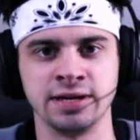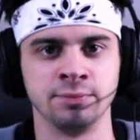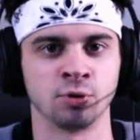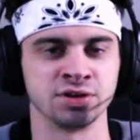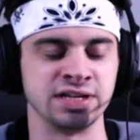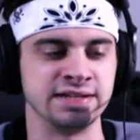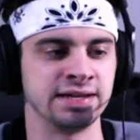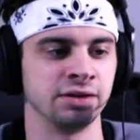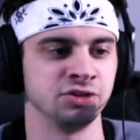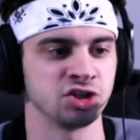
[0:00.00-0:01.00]
more
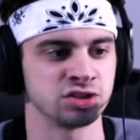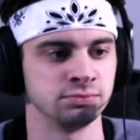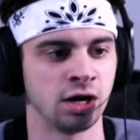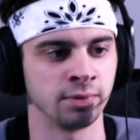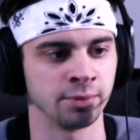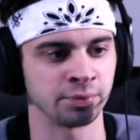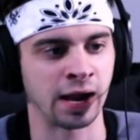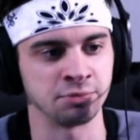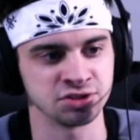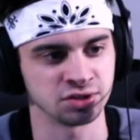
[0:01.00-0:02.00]
detail in just a moment, but
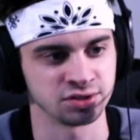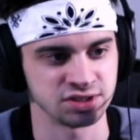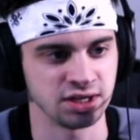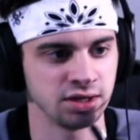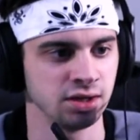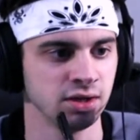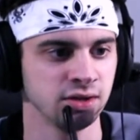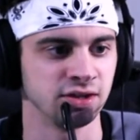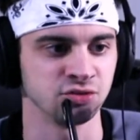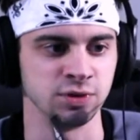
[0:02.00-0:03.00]
I would start Zeke
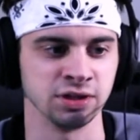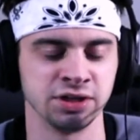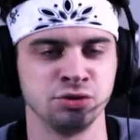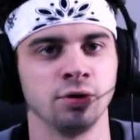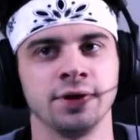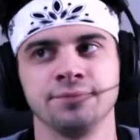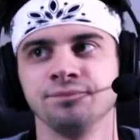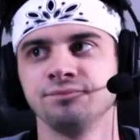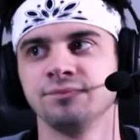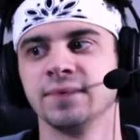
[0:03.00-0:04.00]
this week.
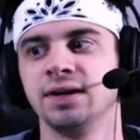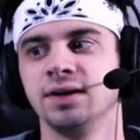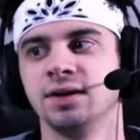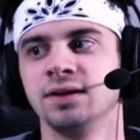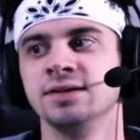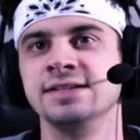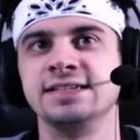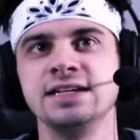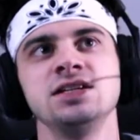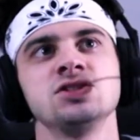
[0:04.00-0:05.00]

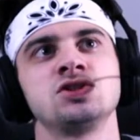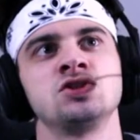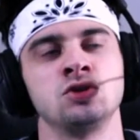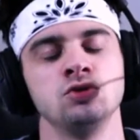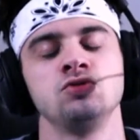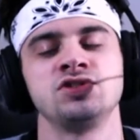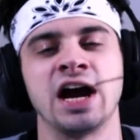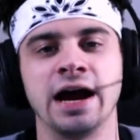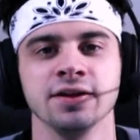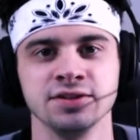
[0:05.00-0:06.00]
Zeke is too
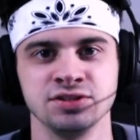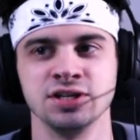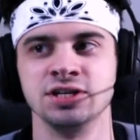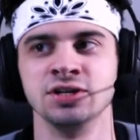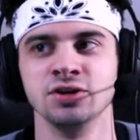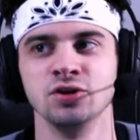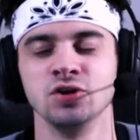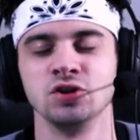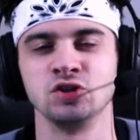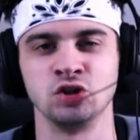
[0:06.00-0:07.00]
talented
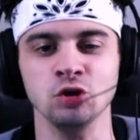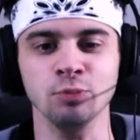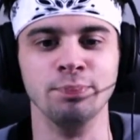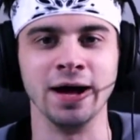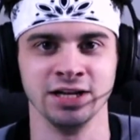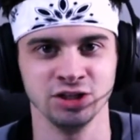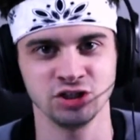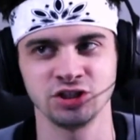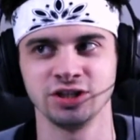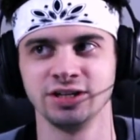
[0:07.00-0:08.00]
to
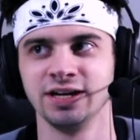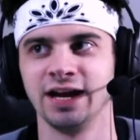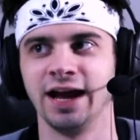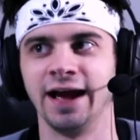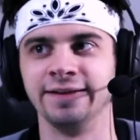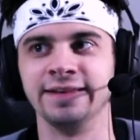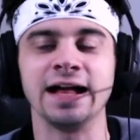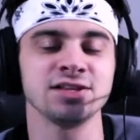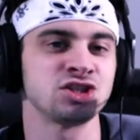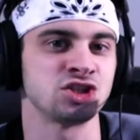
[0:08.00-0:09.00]
bench, and
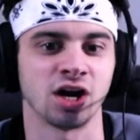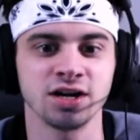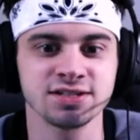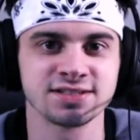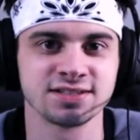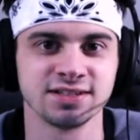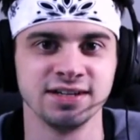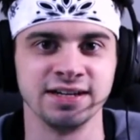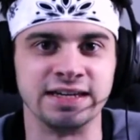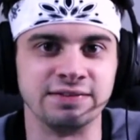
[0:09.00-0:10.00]
that sucks
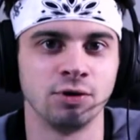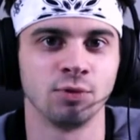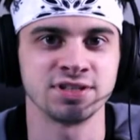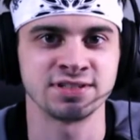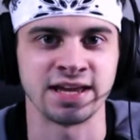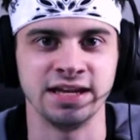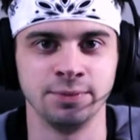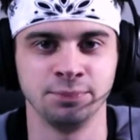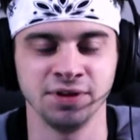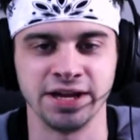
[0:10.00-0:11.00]
given what's
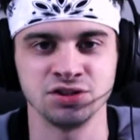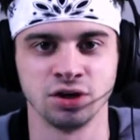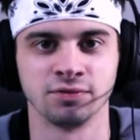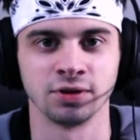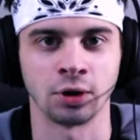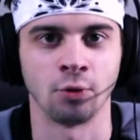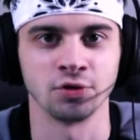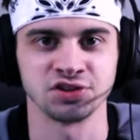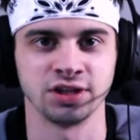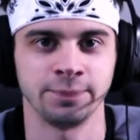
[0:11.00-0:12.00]
taken place over the
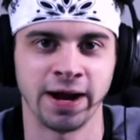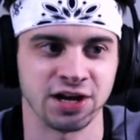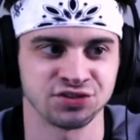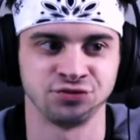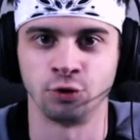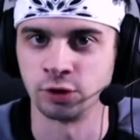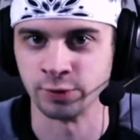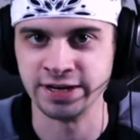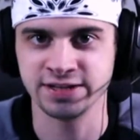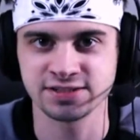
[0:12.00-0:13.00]
course of the past 4
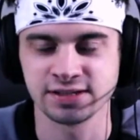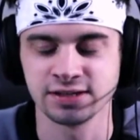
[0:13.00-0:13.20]
weeks.